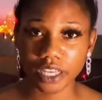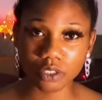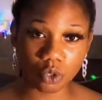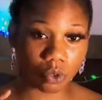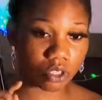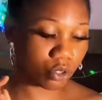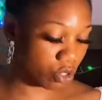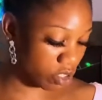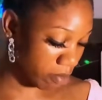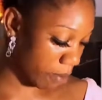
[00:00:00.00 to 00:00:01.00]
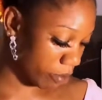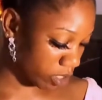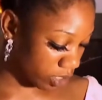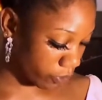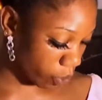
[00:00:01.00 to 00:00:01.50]
I know what to use my
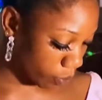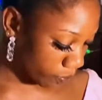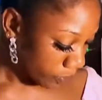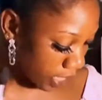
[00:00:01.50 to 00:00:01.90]
brush for.